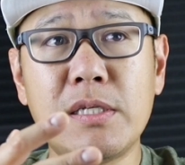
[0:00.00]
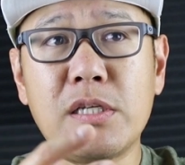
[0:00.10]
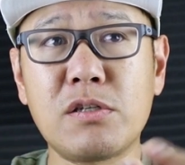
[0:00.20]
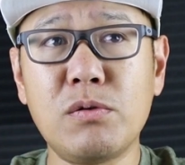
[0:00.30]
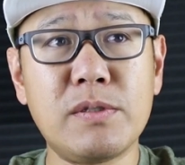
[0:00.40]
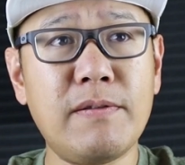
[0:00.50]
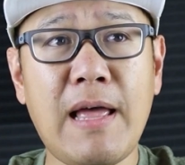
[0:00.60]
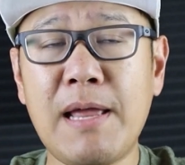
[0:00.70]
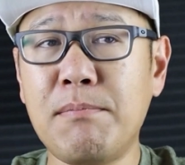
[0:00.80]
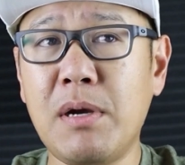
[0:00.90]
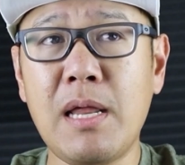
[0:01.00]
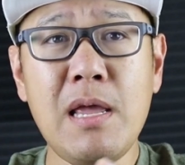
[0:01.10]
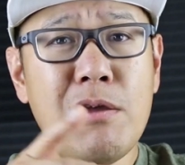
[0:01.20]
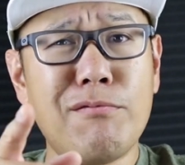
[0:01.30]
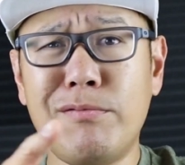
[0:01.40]
these exclusive line, but
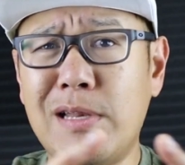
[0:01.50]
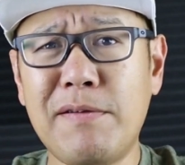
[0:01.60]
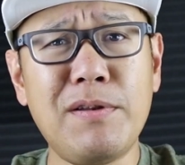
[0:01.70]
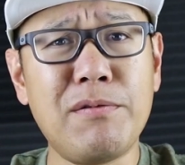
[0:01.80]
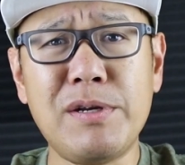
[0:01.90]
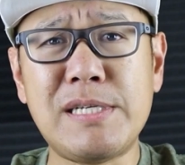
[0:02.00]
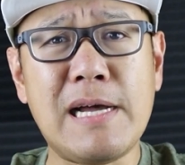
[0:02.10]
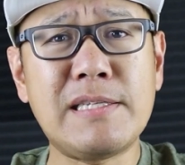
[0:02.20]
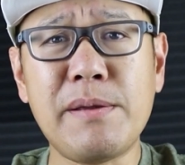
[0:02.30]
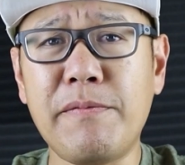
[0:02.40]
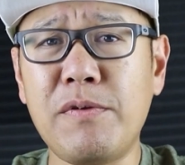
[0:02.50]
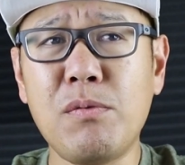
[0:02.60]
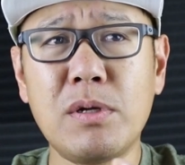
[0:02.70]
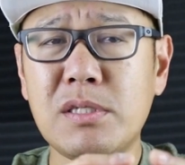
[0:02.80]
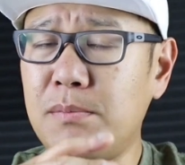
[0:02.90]
definitely reach out to him if you
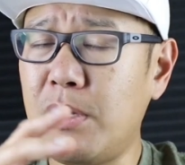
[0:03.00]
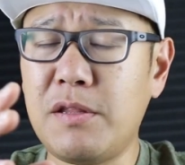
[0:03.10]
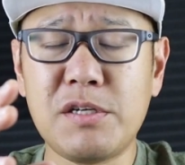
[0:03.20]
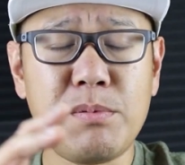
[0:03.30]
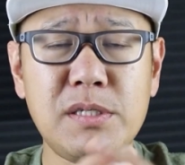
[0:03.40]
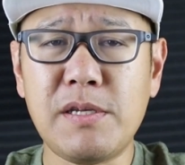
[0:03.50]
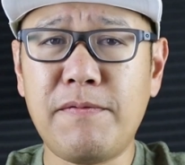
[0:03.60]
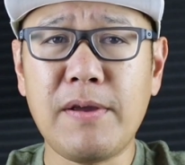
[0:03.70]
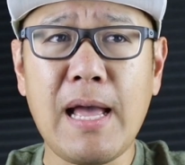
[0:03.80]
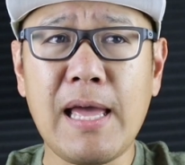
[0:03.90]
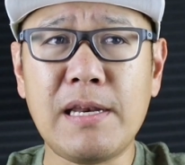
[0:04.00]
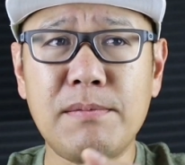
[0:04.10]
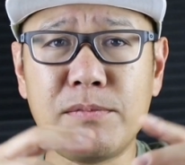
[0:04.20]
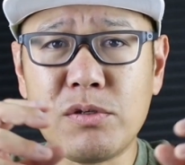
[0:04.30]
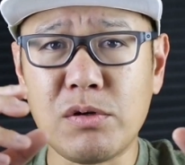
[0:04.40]
want some other specific
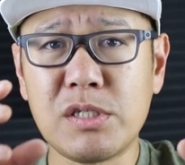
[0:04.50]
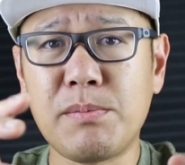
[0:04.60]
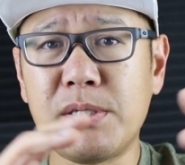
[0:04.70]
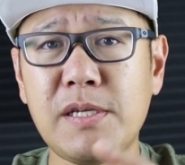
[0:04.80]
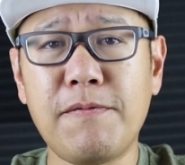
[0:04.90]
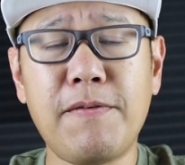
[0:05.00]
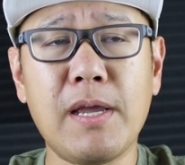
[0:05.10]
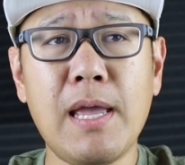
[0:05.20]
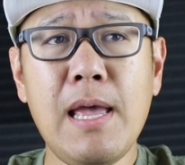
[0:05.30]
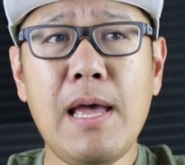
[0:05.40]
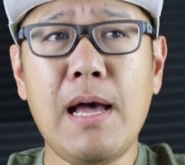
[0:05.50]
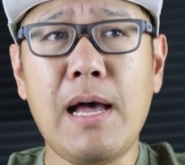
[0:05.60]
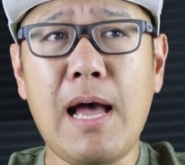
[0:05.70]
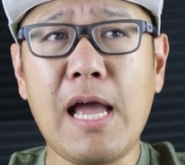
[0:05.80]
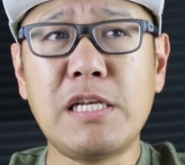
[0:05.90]
items or specific
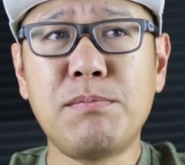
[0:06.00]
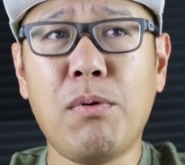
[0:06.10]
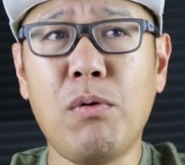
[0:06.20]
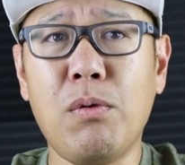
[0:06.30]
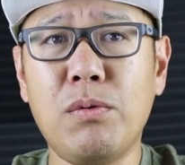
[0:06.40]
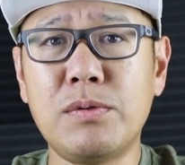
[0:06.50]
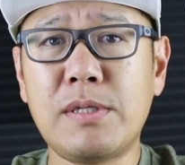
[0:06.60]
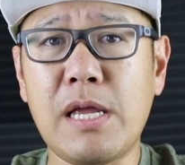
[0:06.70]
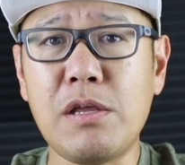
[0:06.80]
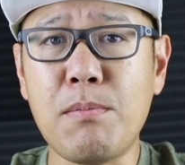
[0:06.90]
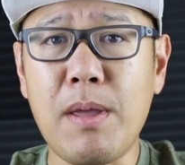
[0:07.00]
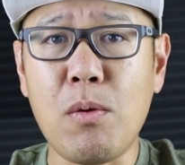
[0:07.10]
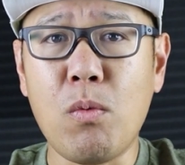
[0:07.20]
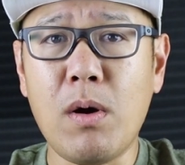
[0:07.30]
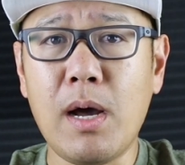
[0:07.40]
ice poles that you may
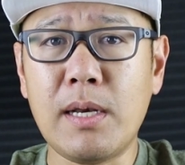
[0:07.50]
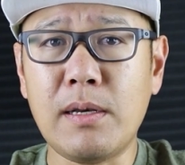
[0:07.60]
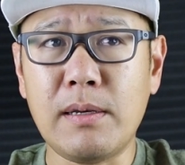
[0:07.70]
want,